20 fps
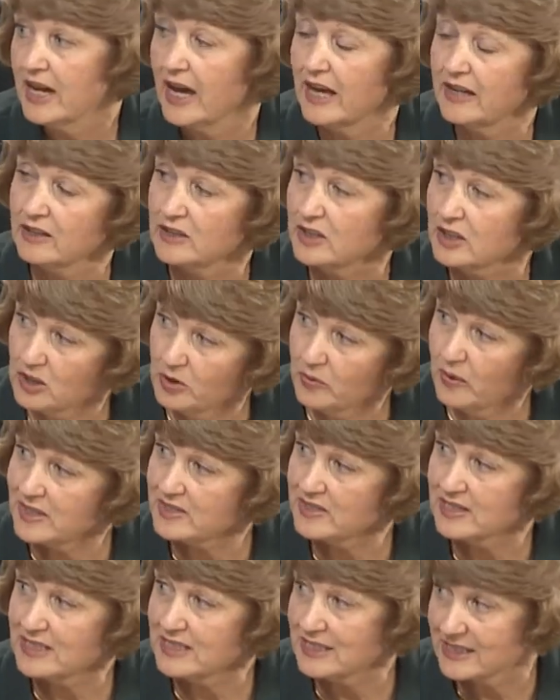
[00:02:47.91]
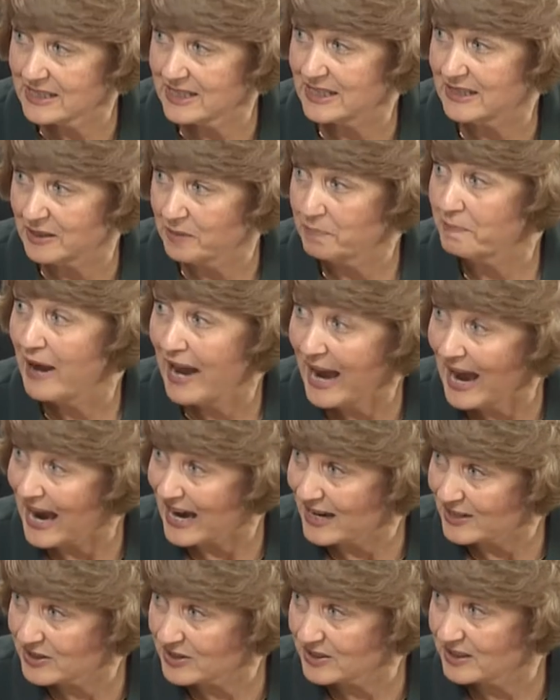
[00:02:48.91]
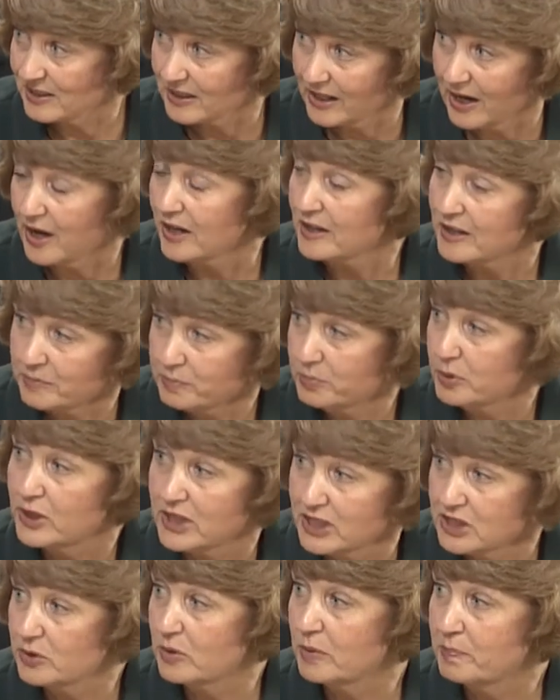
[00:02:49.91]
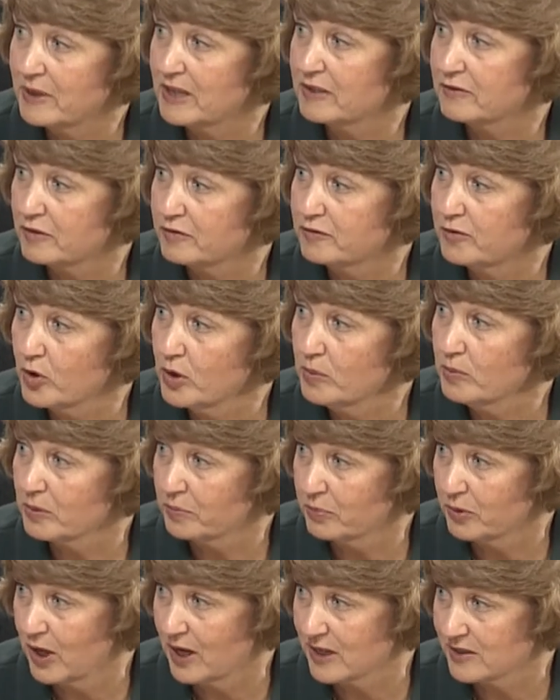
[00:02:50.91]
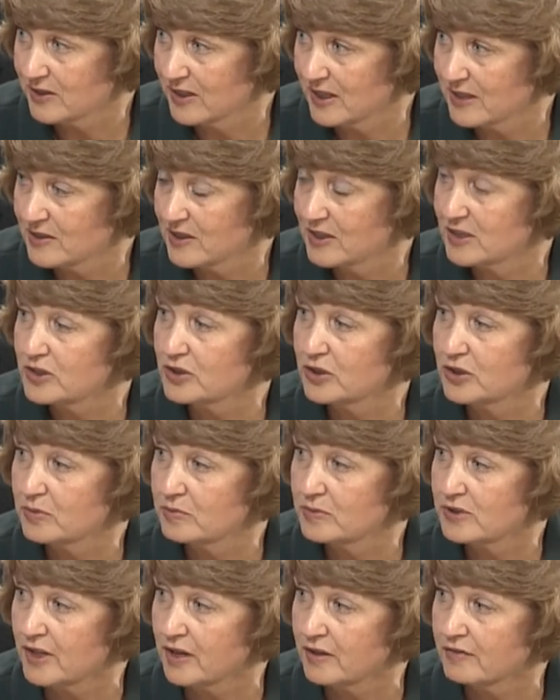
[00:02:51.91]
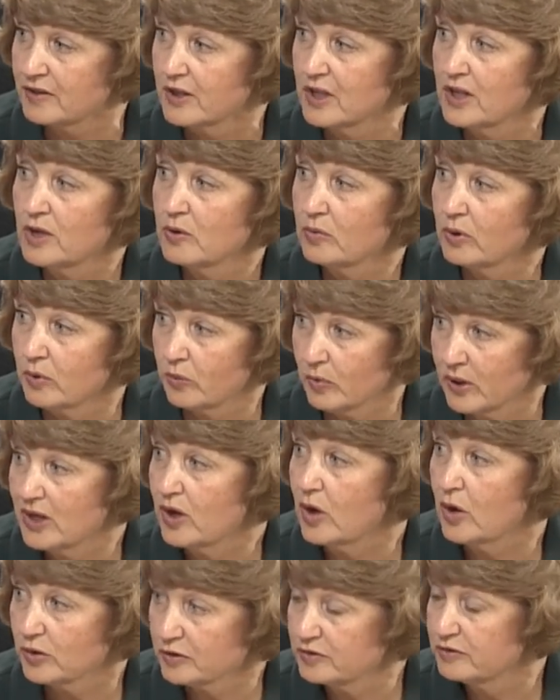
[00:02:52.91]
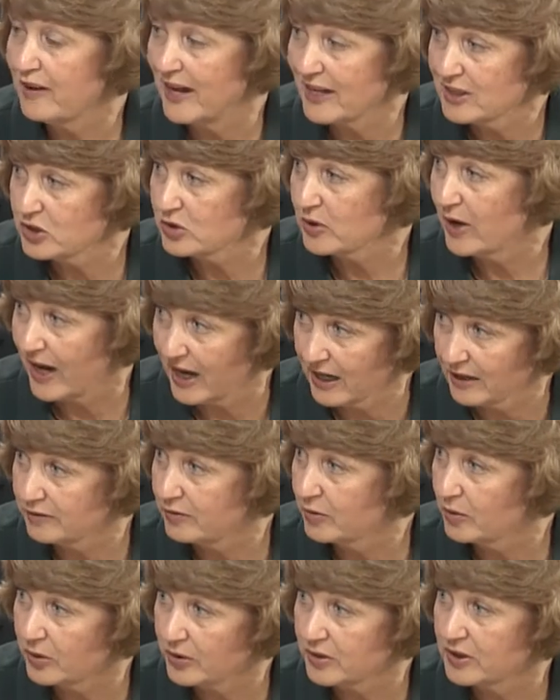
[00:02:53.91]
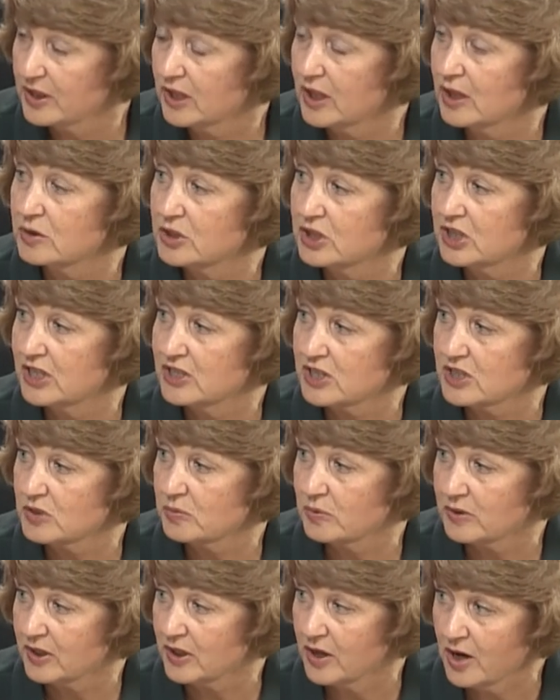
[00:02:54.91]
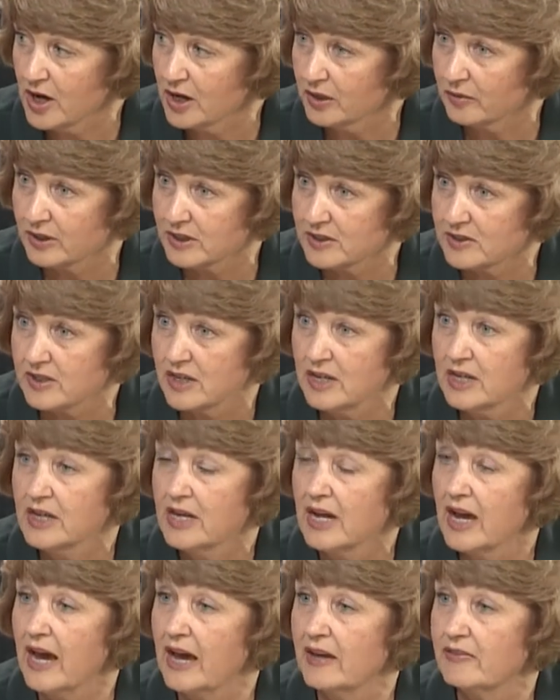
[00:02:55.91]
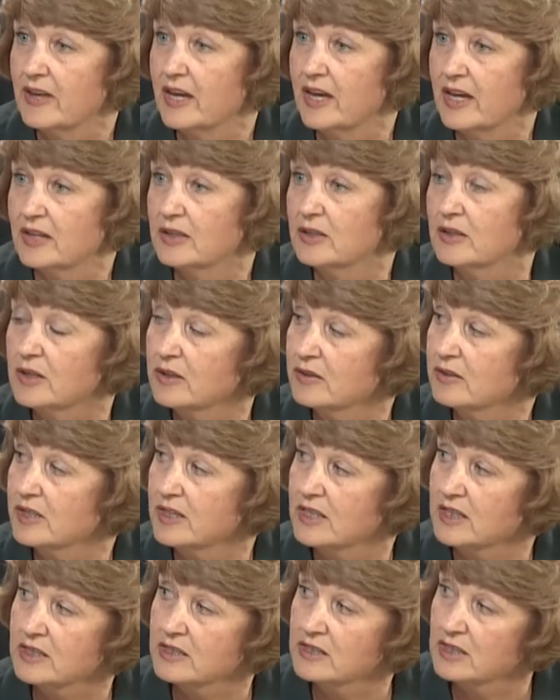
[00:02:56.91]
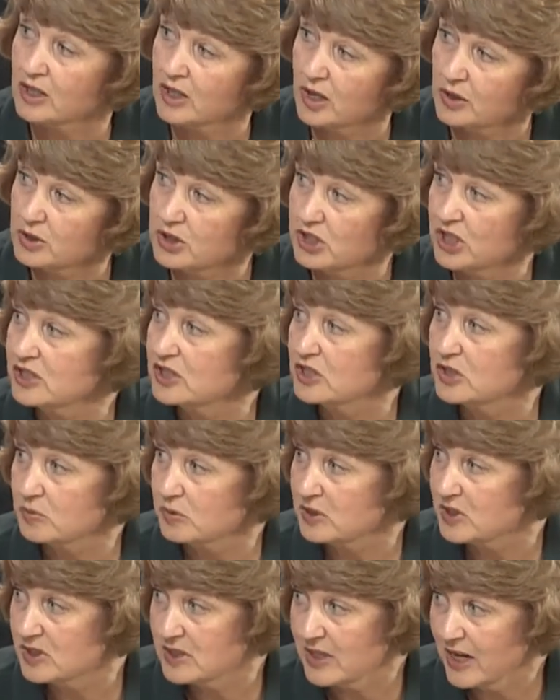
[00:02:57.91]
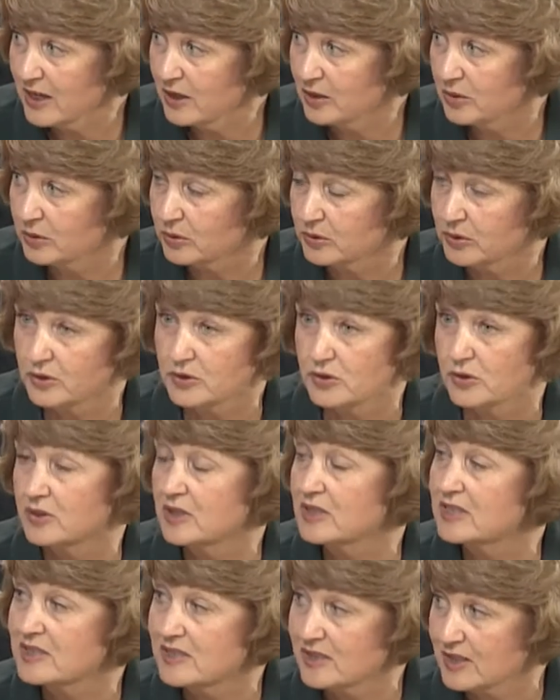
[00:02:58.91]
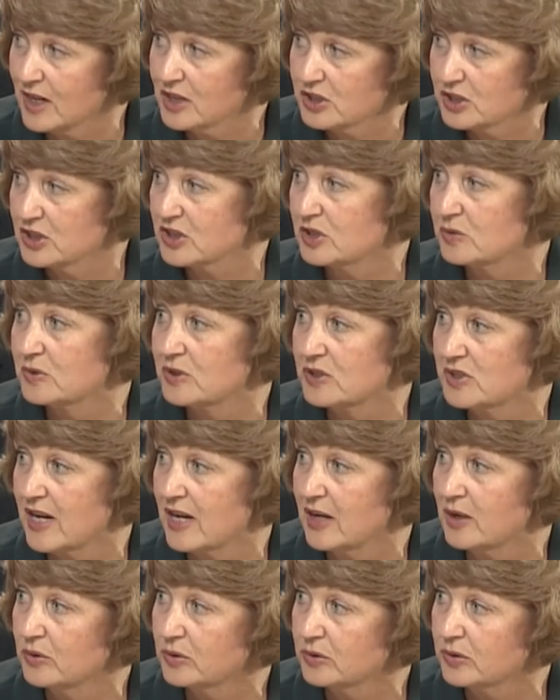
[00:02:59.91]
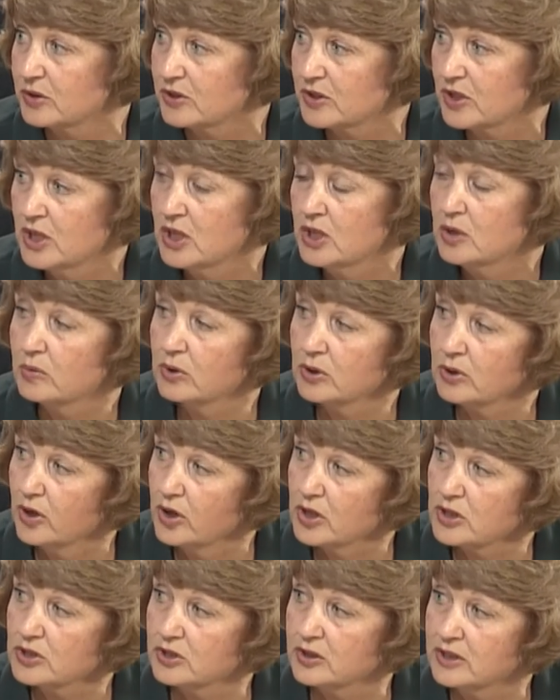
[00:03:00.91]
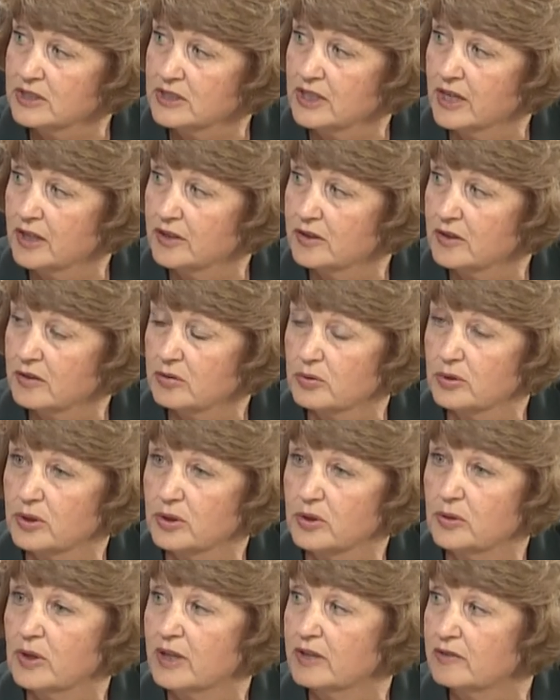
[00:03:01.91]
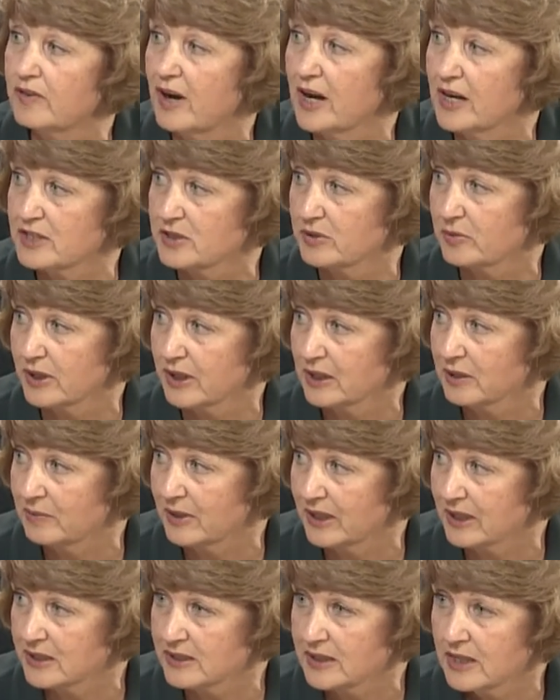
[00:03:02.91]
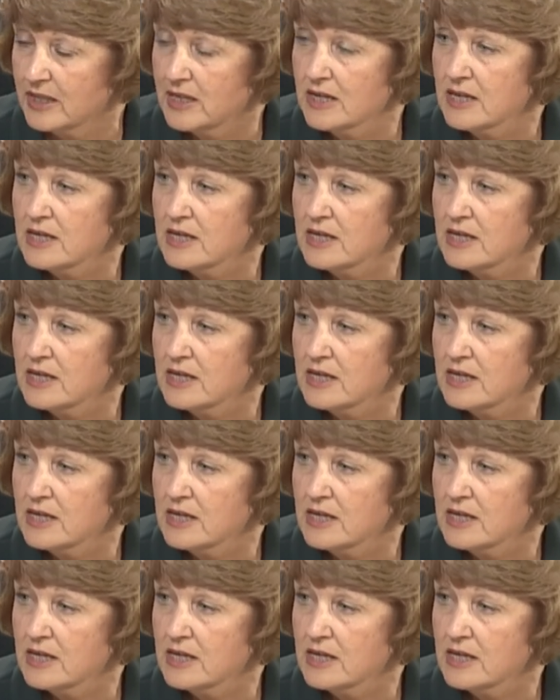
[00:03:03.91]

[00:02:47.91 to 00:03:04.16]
And in the U.S., it, in the past, got put into a bit of a formal process in terms of what we called fast track for the negotiations with the Congress, and then the negotiations with stakeholders, or the discussions with stakeholders, were largely done through advisory committees.